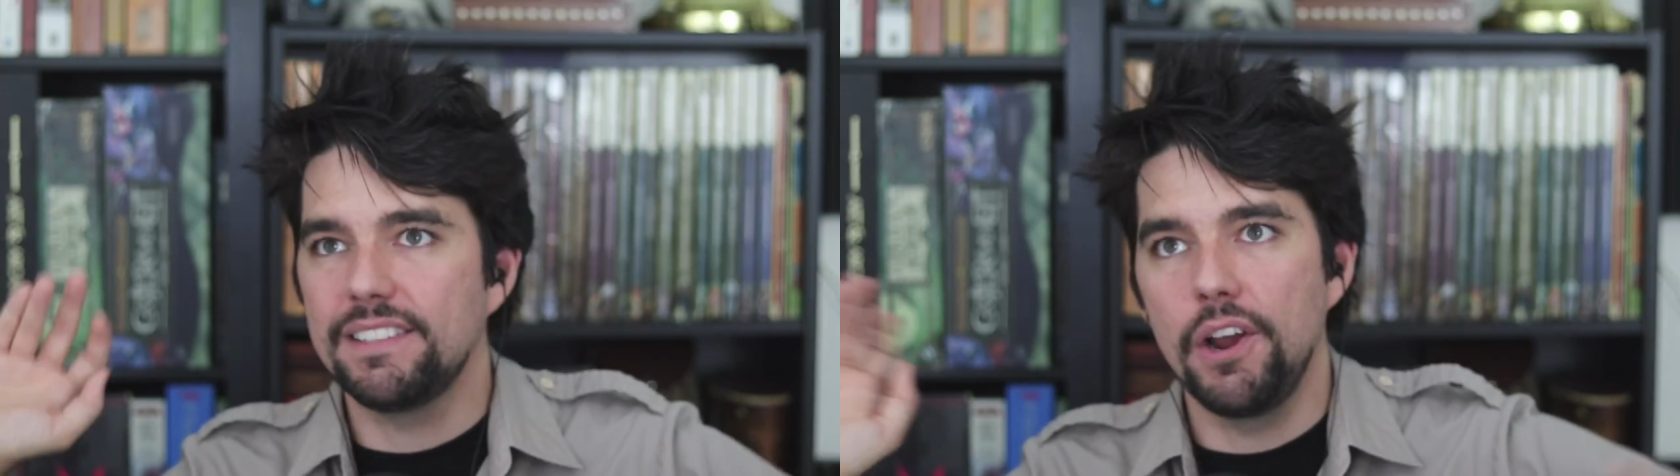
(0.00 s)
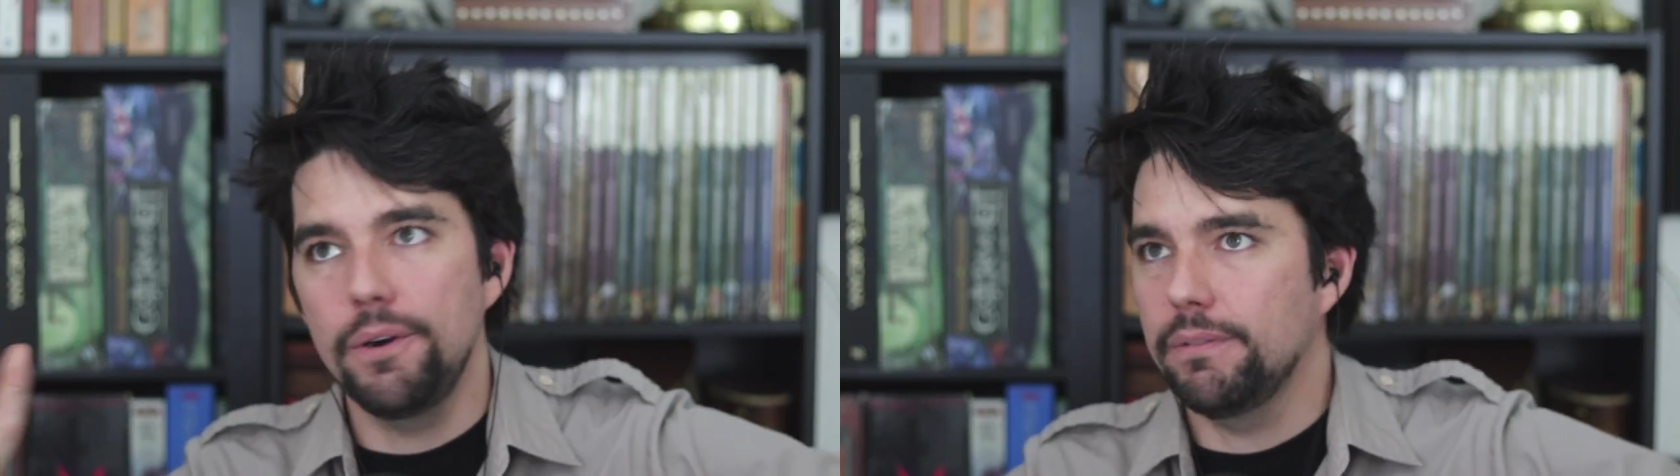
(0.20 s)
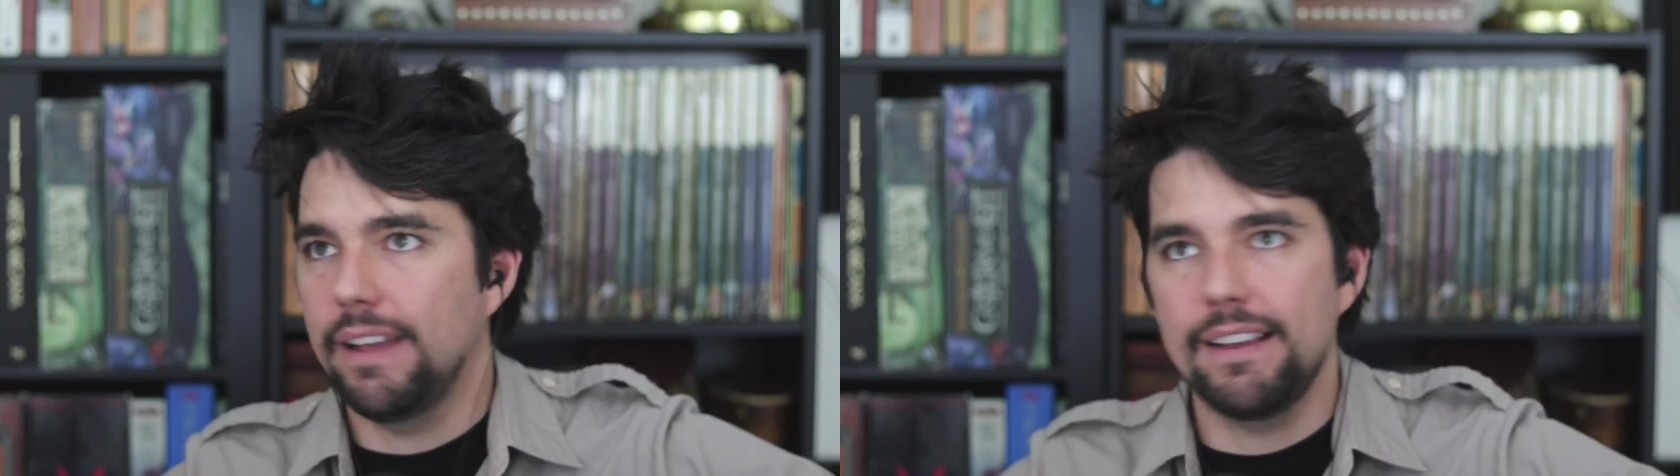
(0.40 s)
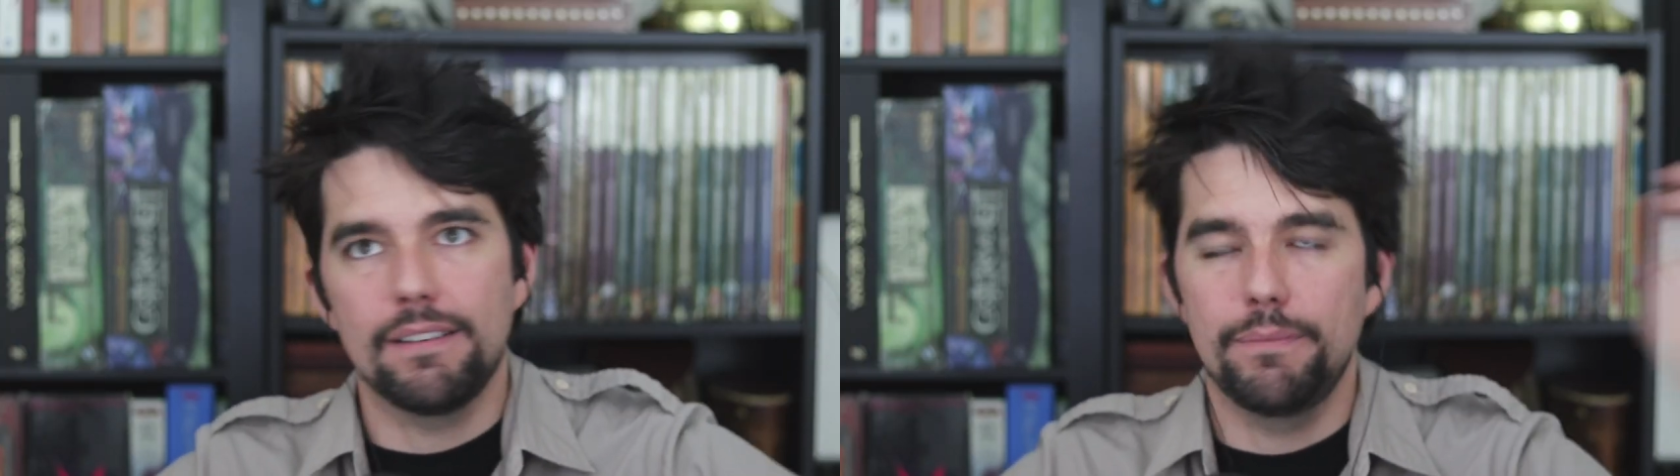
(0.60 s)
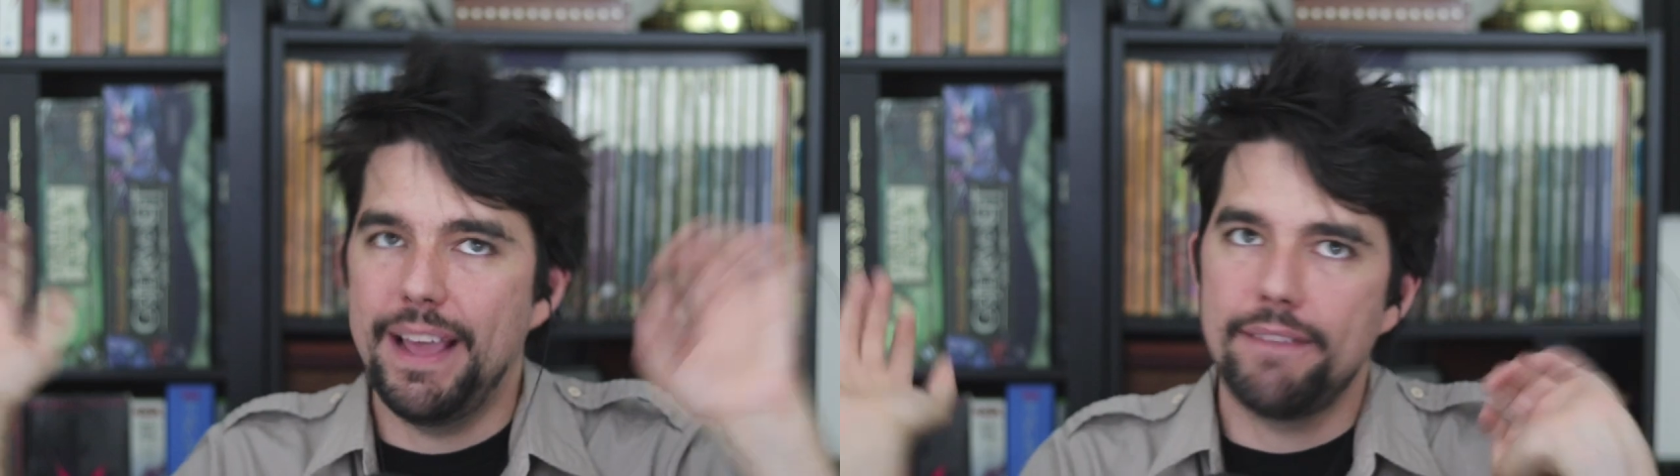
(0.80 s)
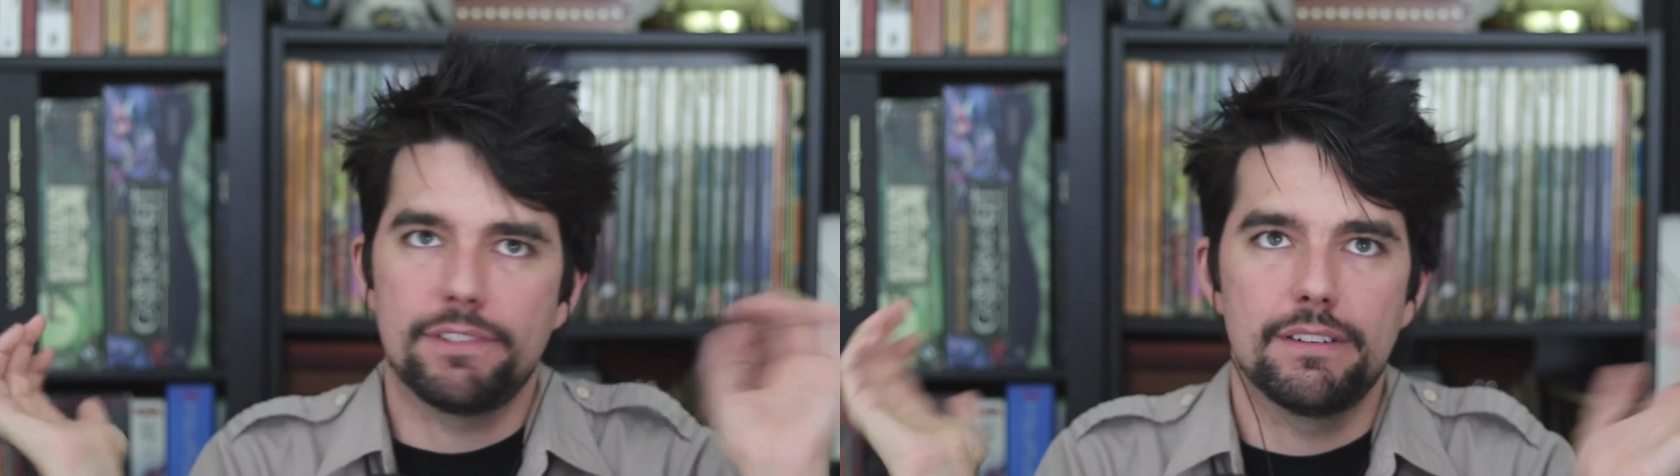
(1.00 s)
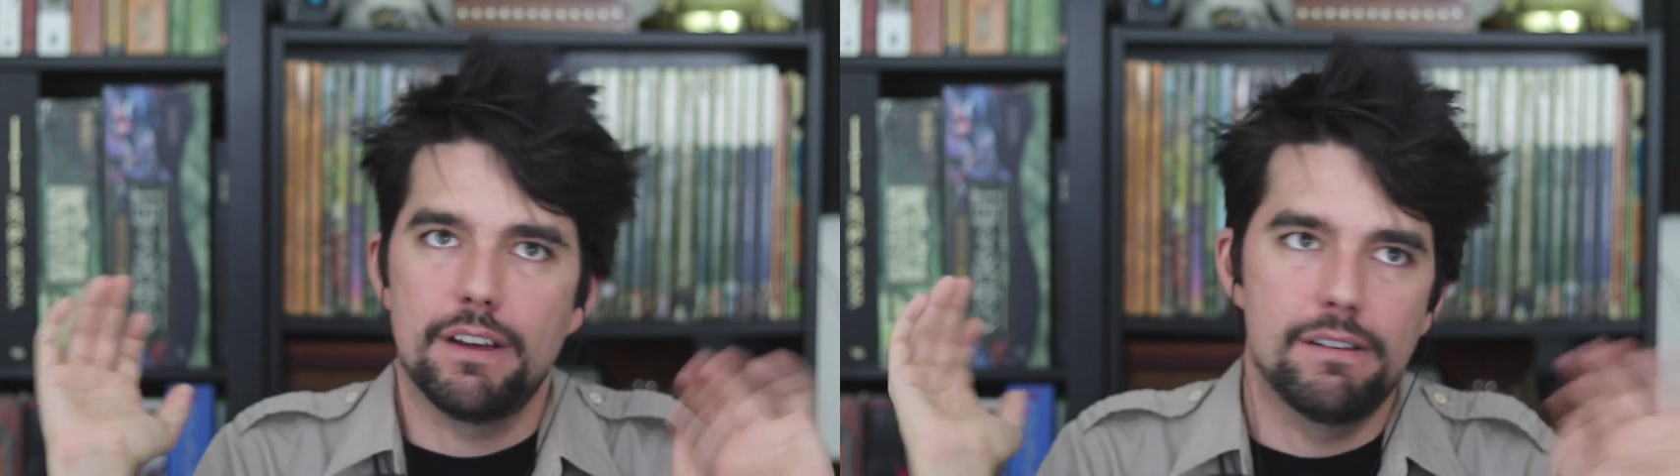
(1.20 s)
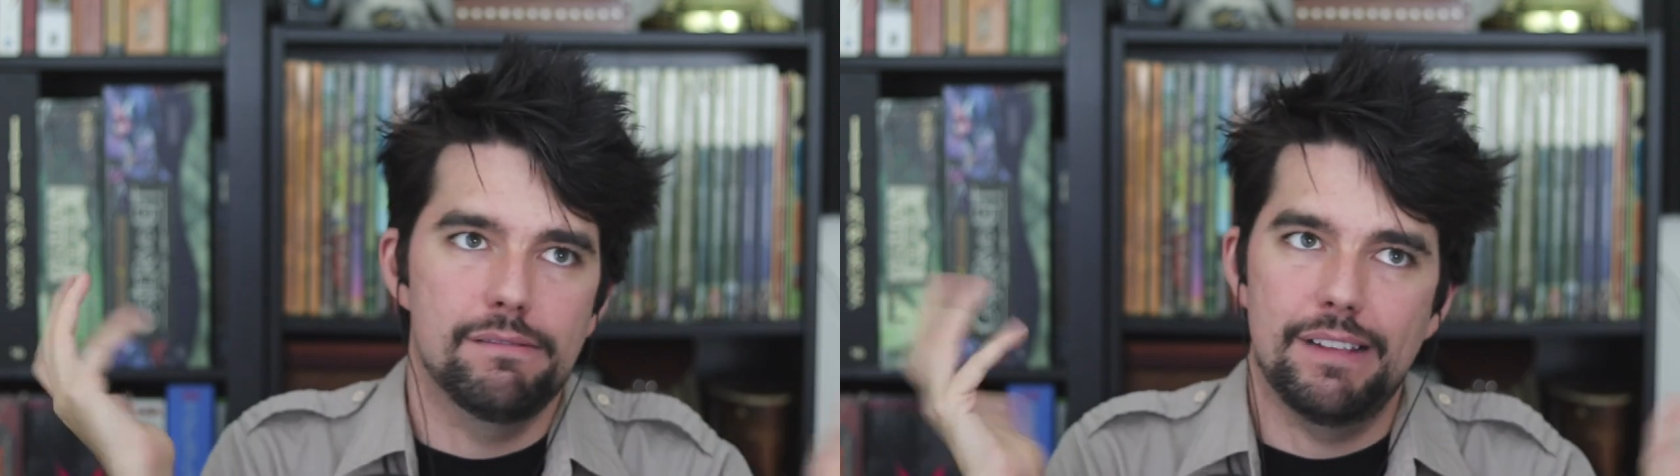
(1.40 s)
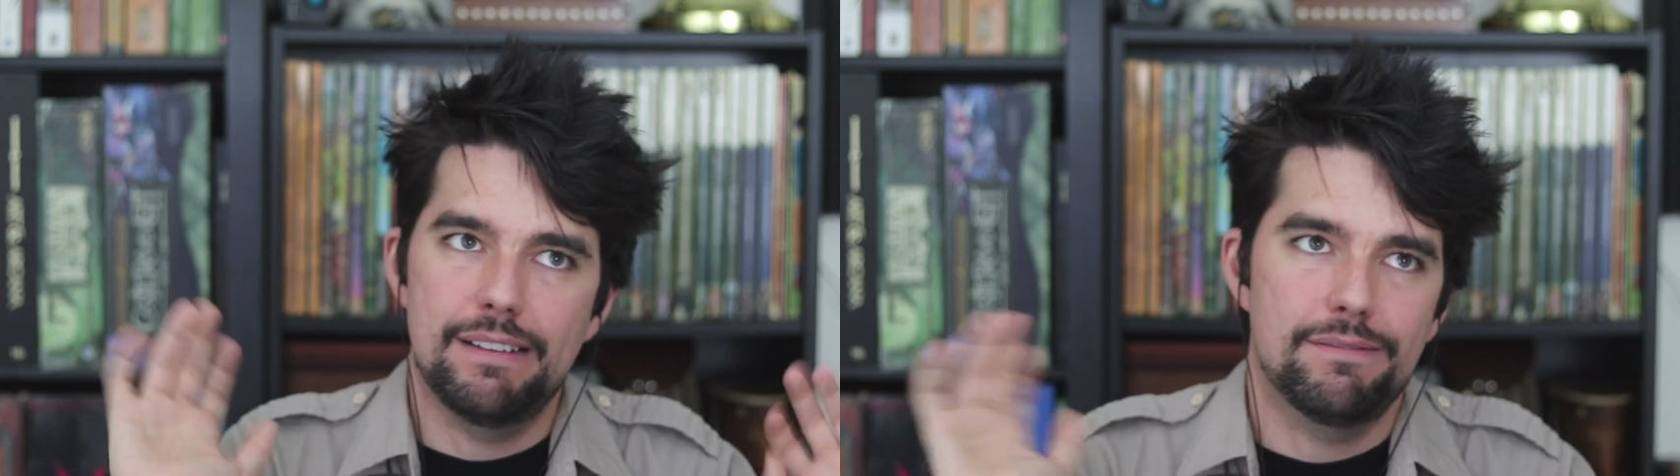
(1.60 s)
No, like, we have to go, like,